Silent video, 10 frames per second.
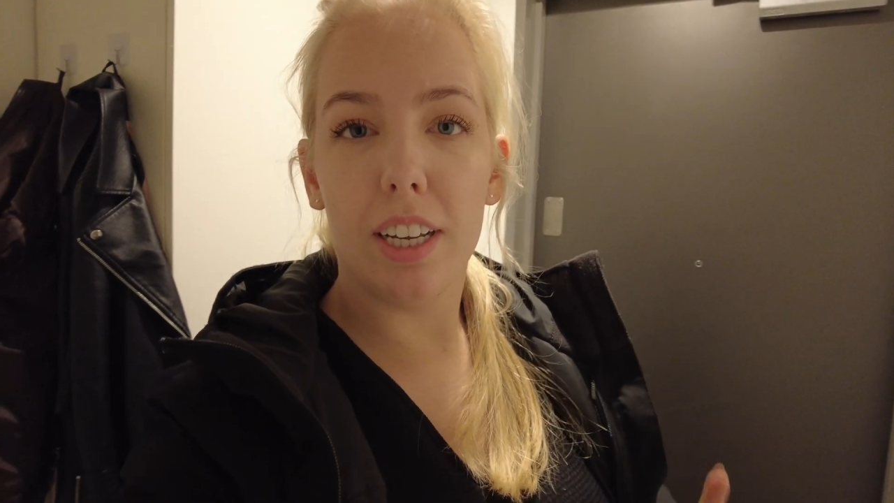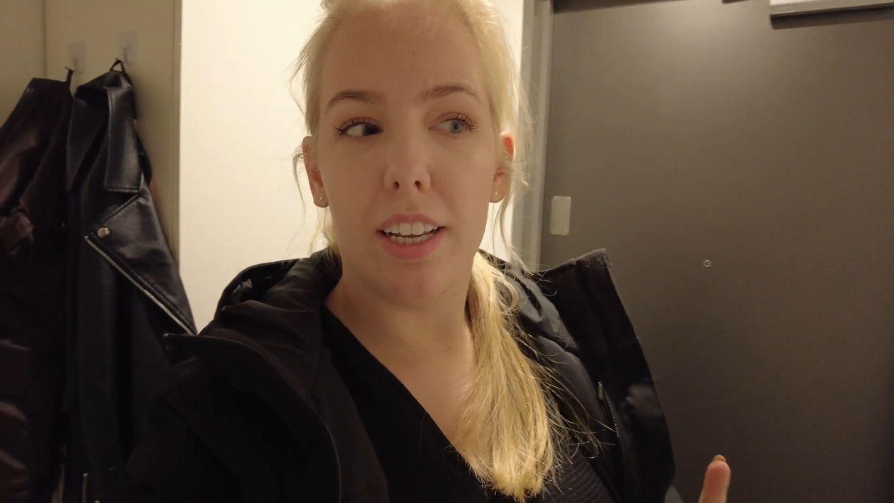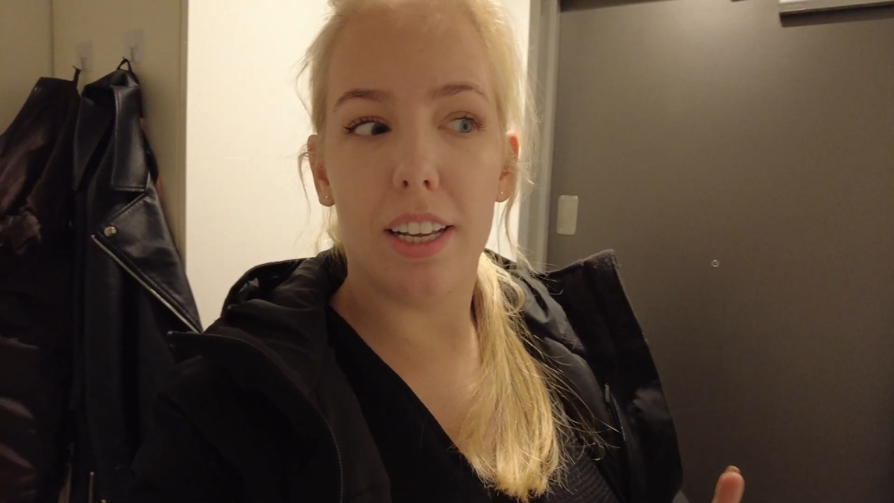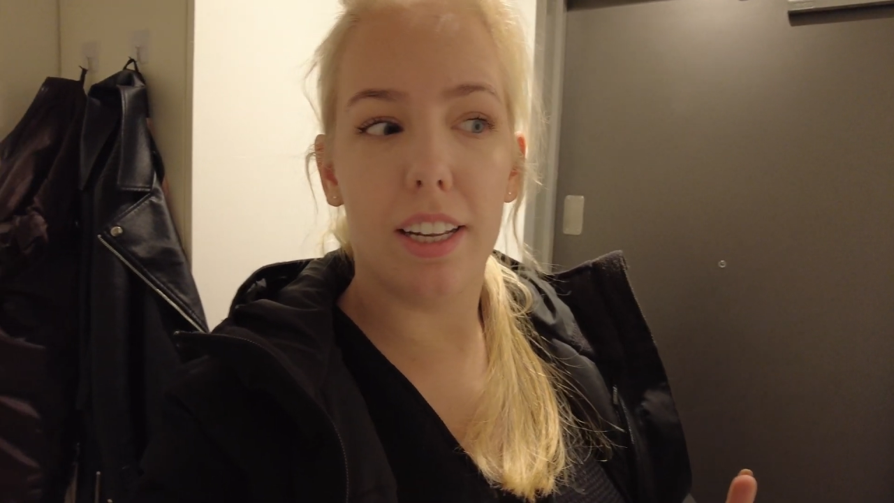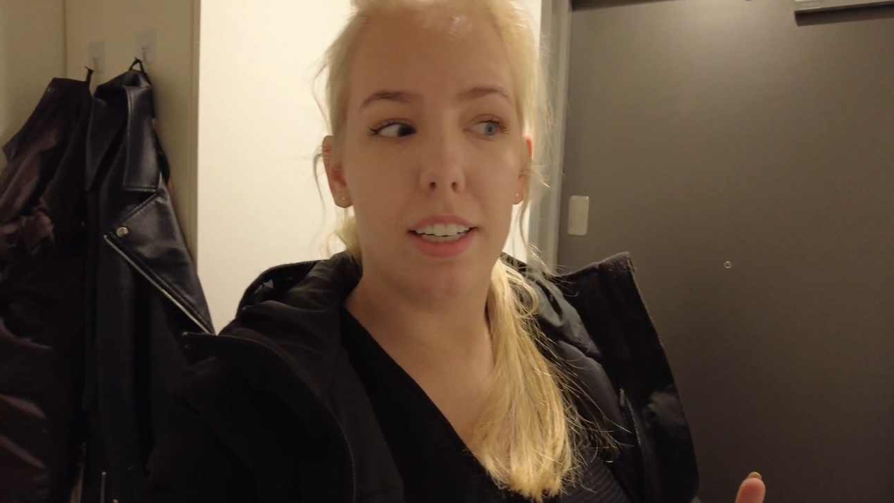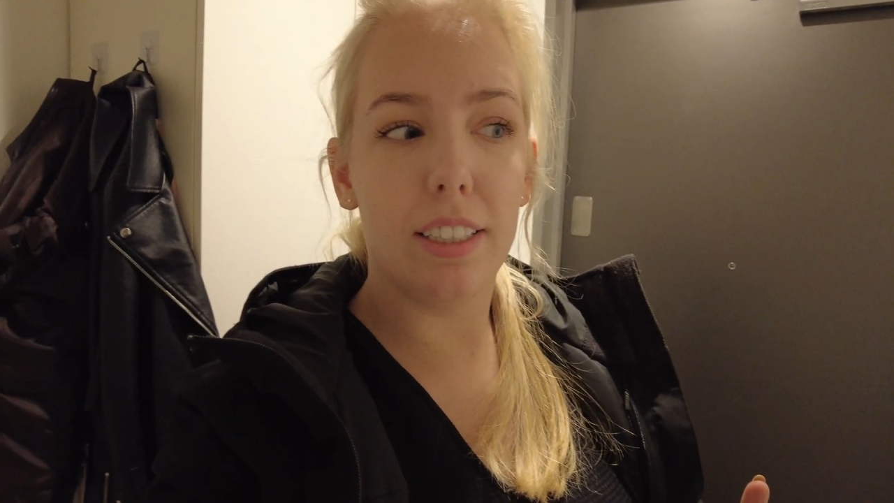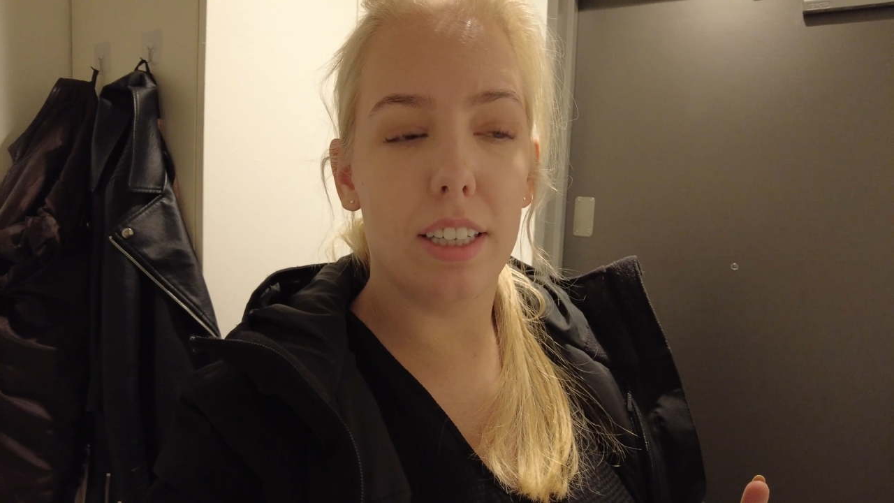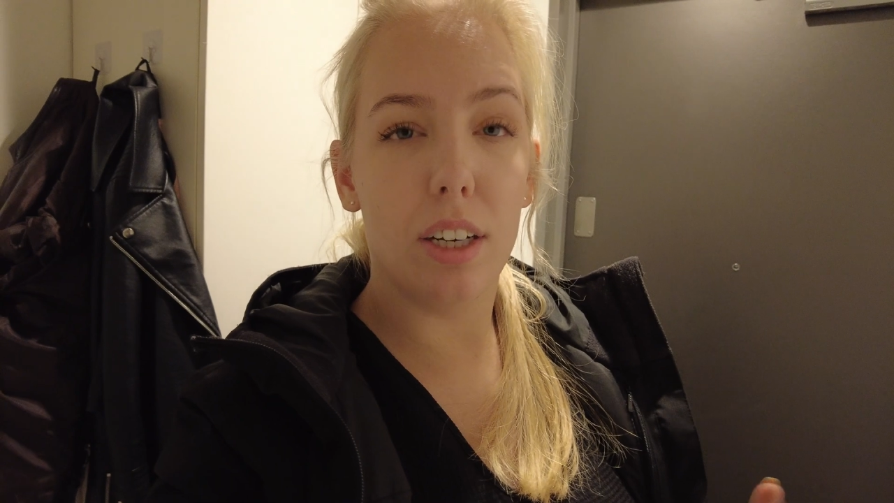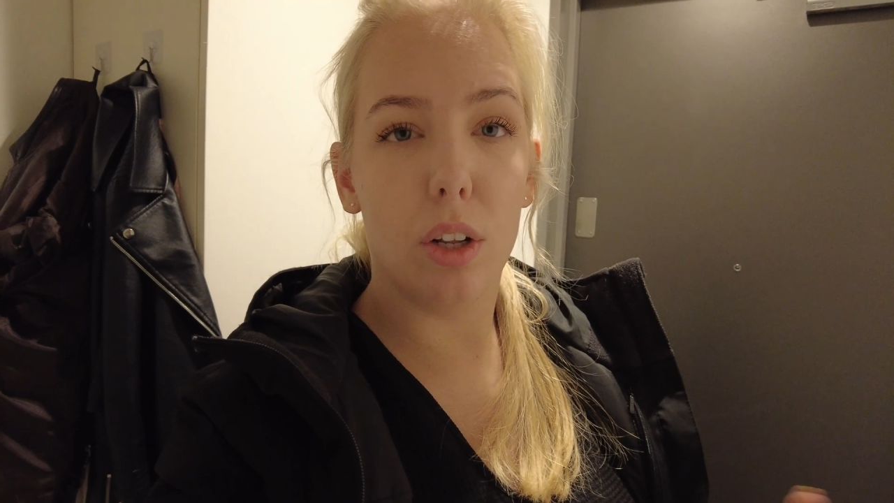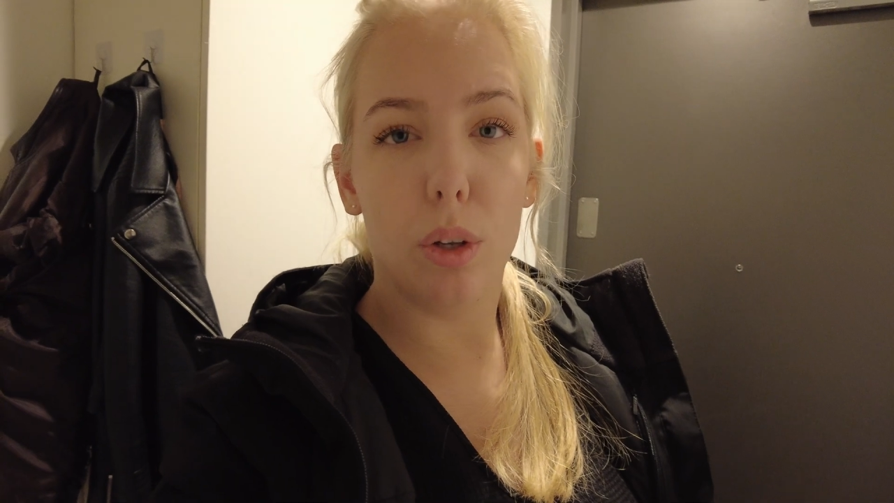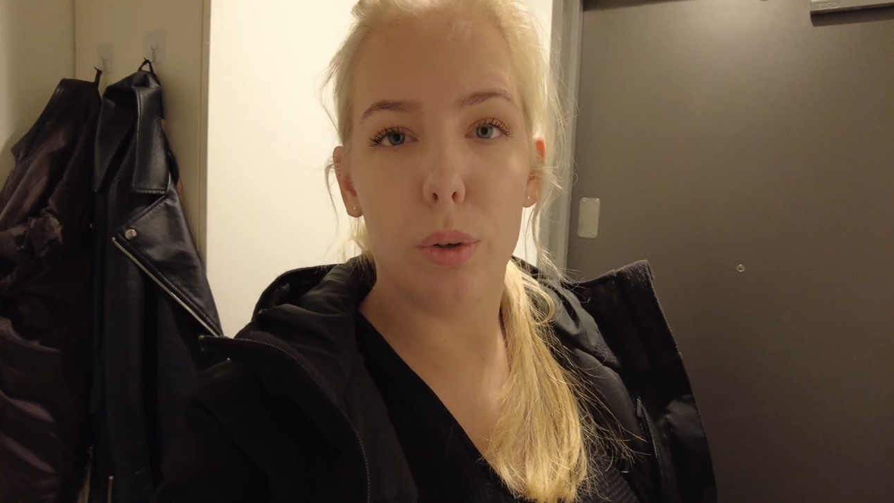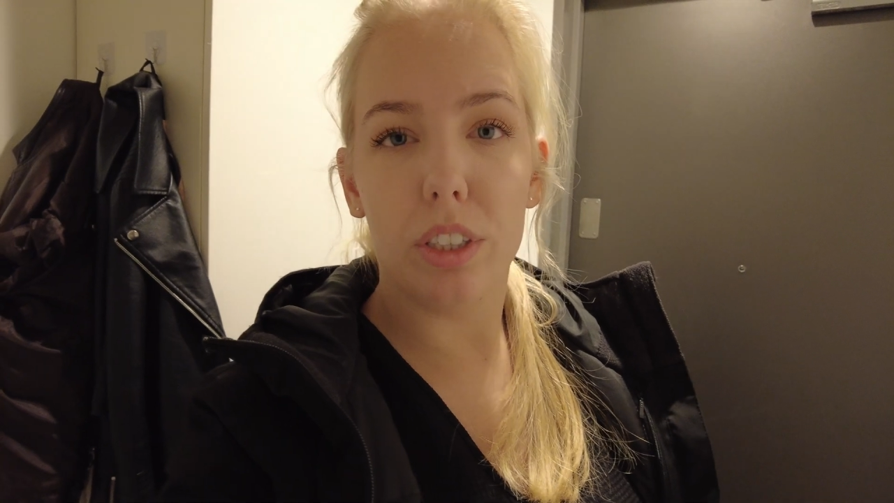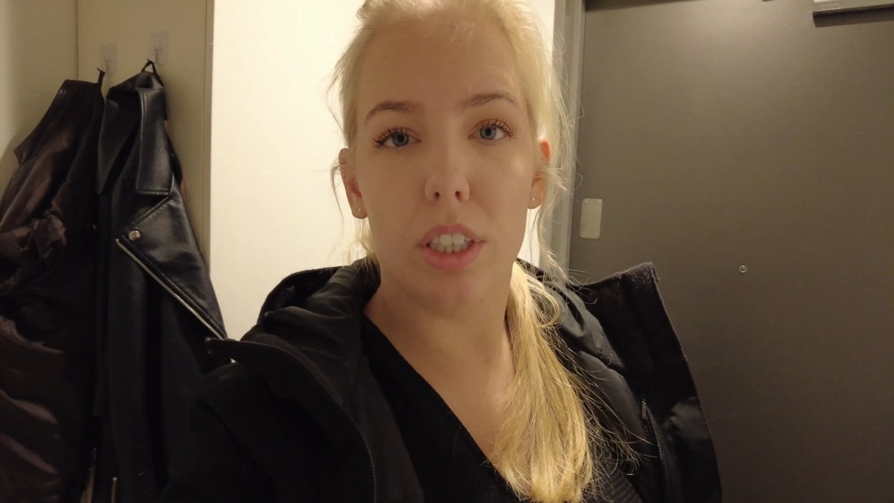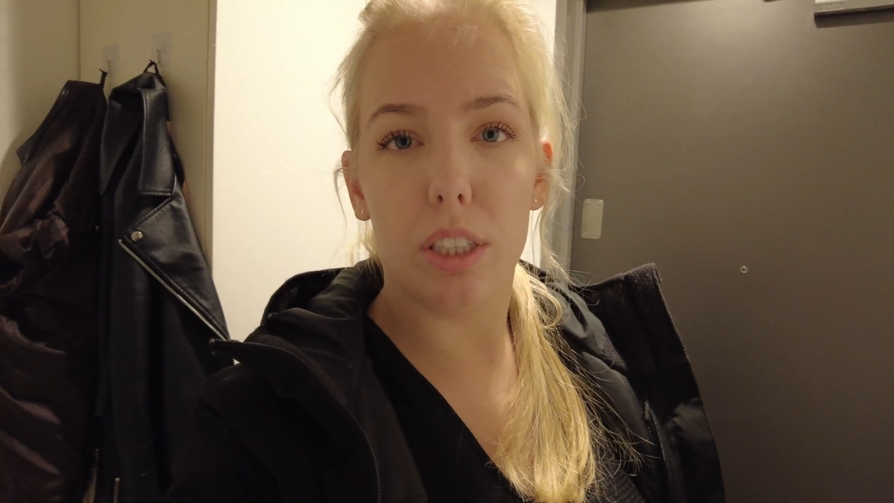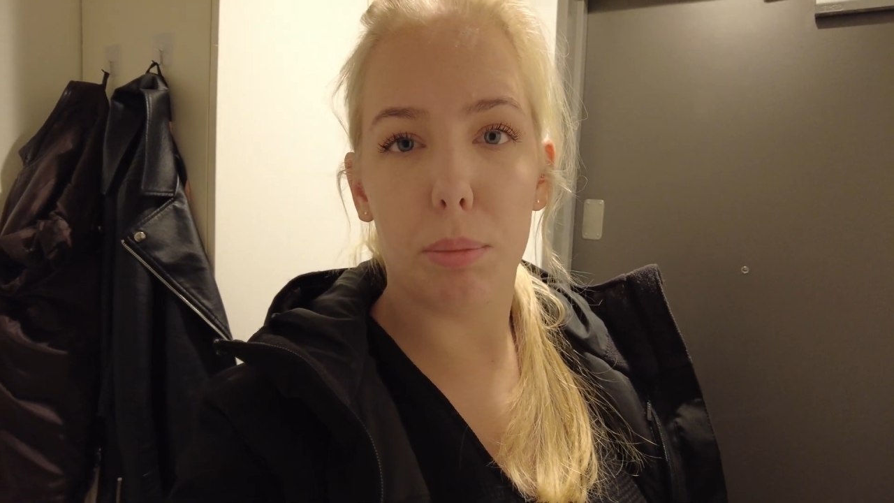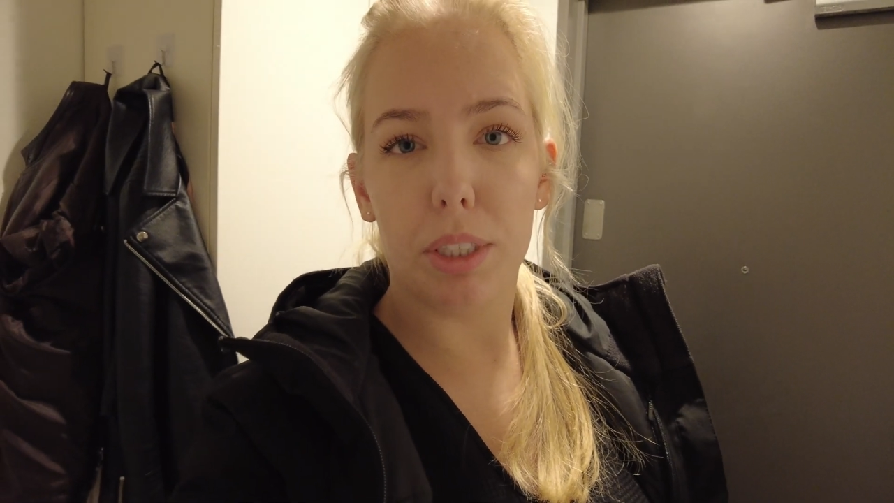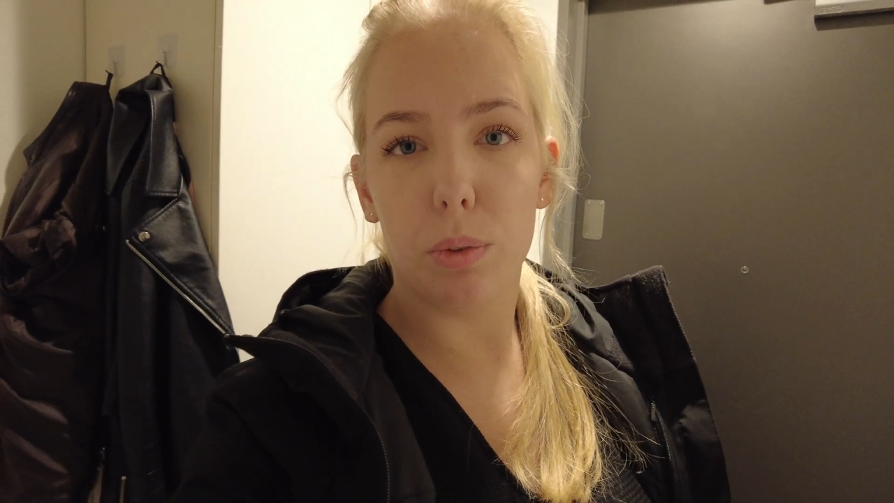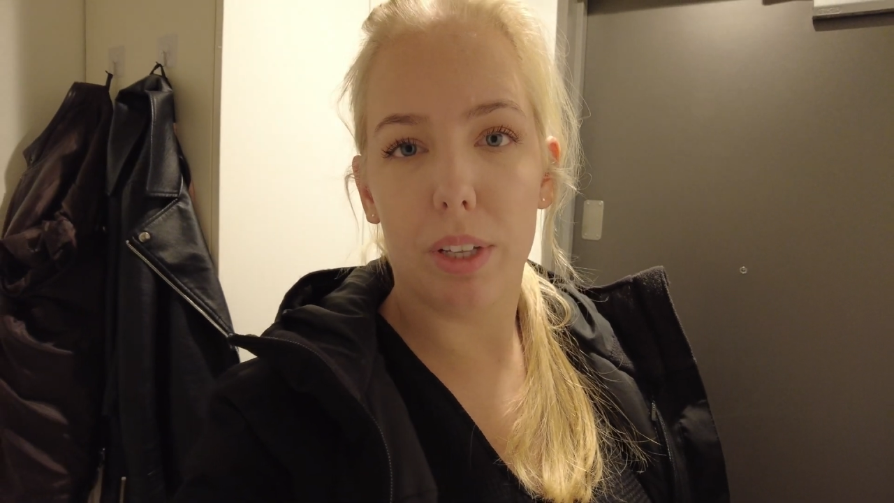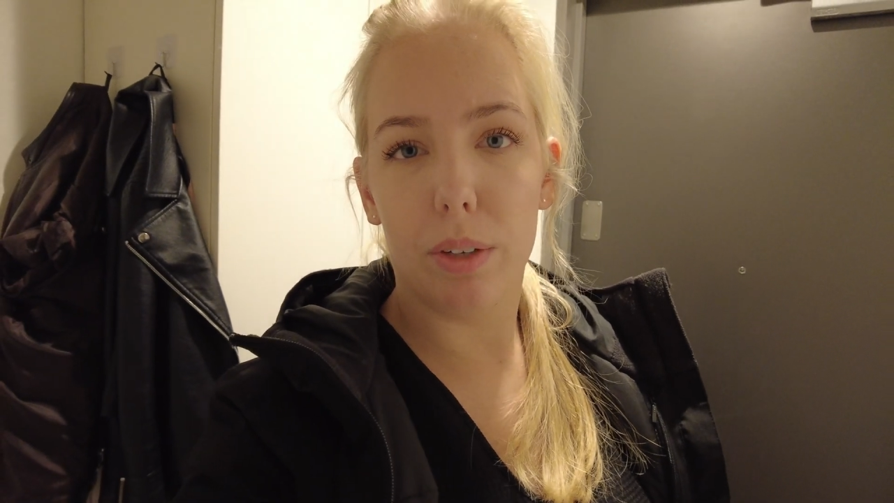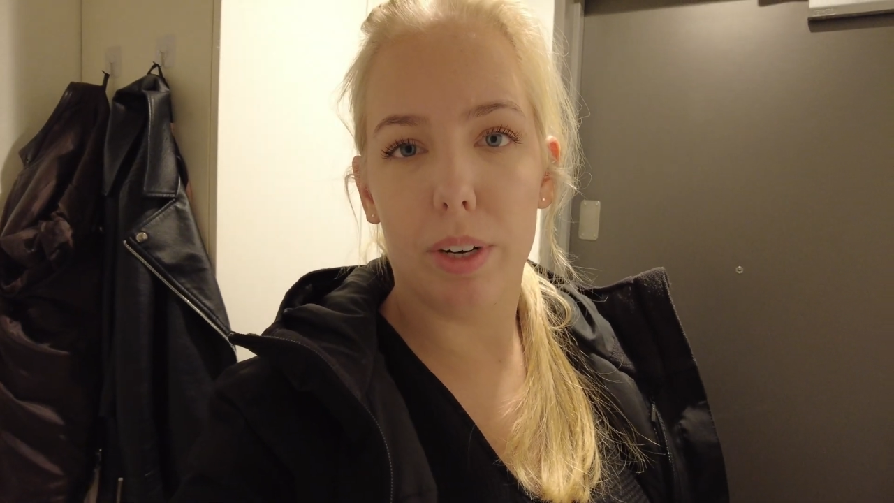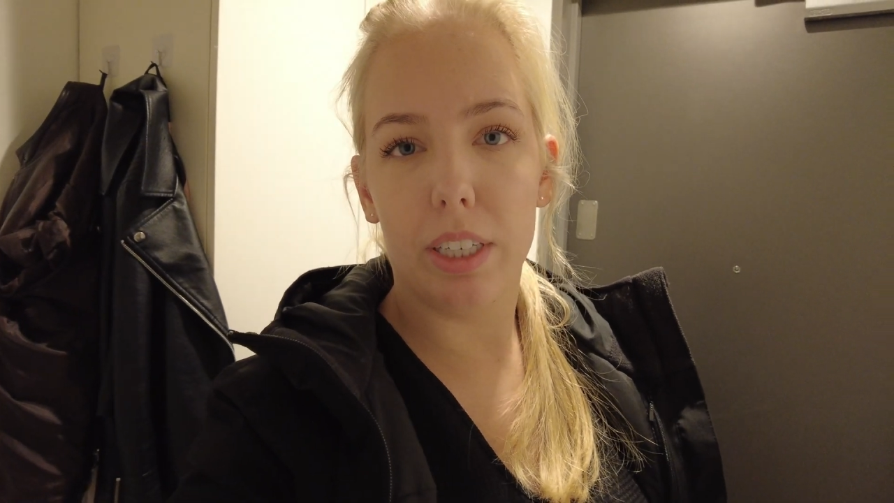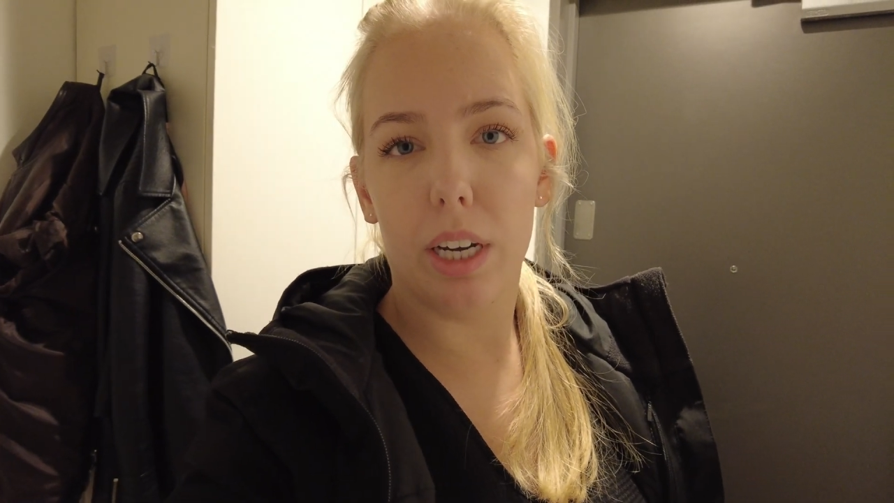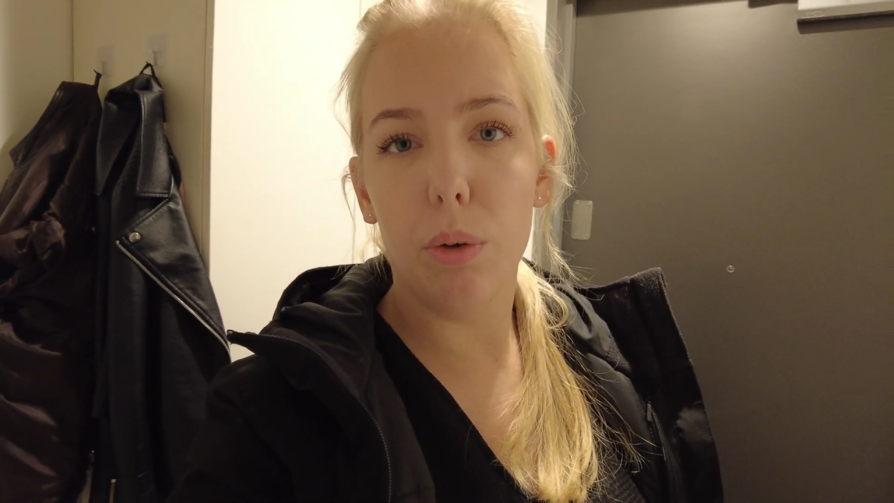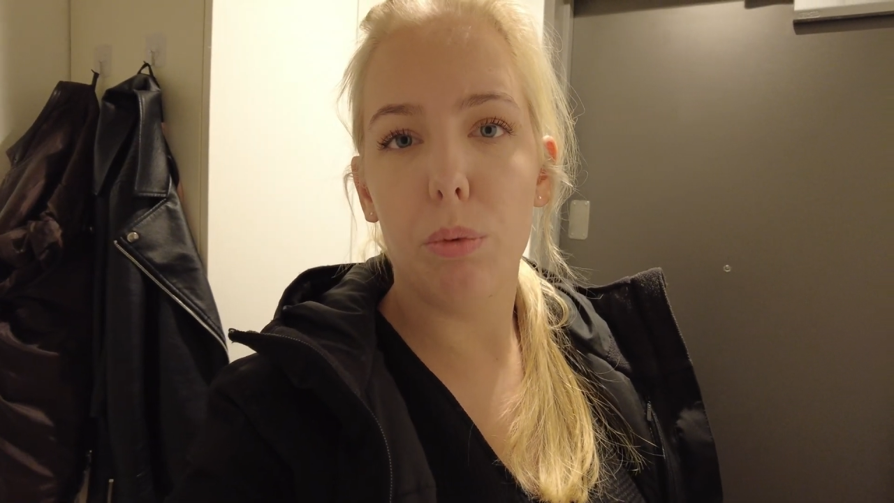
and although it's not the best weather right now,